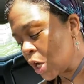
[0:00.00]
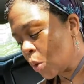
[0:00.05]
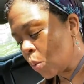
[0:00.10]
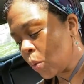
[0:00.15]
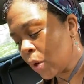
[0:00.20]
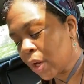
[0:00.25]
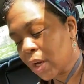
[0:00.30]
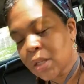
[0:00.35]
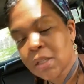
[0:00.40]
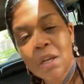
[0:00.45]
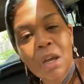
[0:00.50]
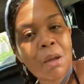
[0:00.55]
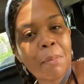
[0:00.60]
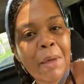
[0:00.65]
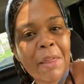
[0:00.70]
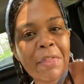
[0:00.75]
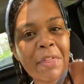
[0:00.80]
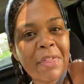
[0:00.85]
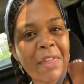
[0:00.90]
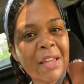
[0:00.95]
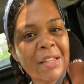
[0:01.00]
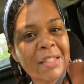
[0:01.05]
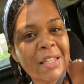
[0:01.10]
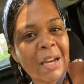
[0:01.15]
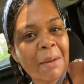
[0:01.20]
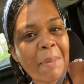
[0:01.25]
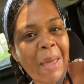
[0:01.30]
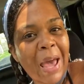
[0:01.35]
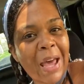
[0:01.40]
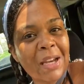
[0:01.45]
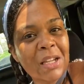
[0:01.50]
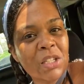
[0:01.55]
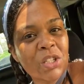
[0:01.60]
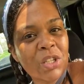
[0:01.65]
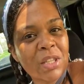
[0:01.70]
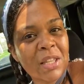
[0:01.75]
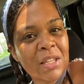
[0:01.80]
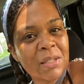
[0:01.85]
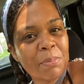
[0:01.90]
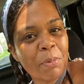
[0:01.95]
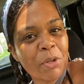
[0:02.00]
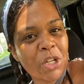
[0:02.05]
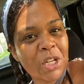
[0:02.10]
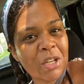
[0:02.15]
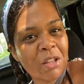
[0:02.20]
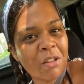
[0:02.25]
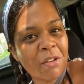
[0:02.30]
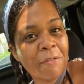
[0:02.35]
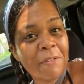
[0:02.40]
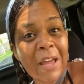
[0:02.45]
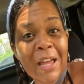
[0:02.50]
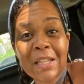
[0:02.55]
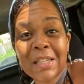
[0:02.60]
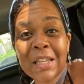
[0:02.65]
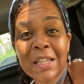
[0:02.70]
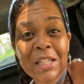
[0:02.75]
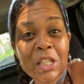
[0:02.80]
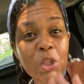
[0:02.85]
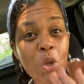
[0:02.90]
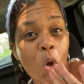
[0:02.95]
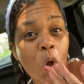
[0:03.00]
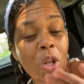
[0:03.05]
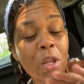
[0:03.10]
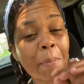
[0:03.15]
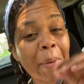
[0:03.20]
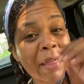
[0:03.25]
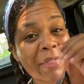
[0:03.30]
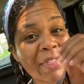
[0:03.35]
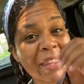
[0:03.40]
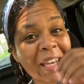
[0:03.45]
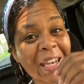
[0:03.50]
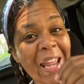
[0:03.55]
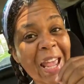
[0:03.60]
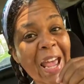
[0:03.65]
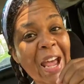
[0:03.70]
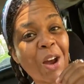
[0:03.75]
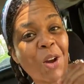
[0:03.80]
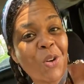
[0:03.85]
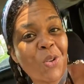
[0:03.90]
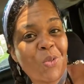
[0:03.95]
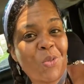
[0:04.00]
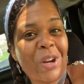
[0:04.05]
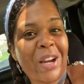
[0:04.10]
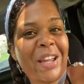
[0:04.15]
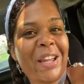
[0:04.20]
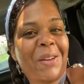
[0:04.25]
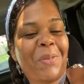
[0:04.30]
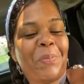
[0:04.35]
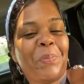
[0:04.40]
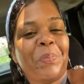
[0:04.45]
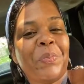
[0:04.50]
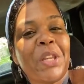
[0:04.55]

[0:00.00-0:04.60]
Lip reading: we're going to talk about the things that I'm adding to this particular fast, because it's all about the now, right?